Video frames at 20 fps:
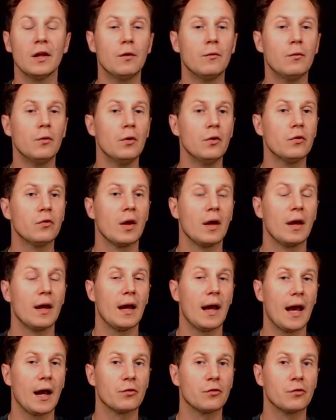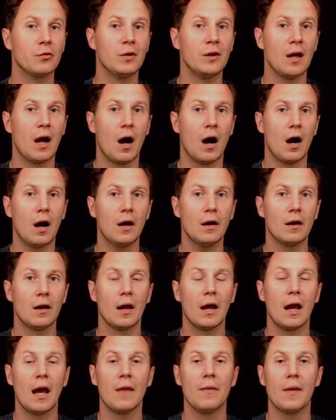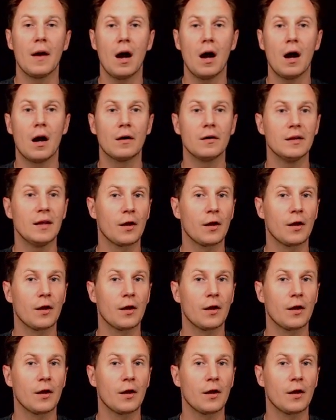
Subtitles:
equals x to the r and r,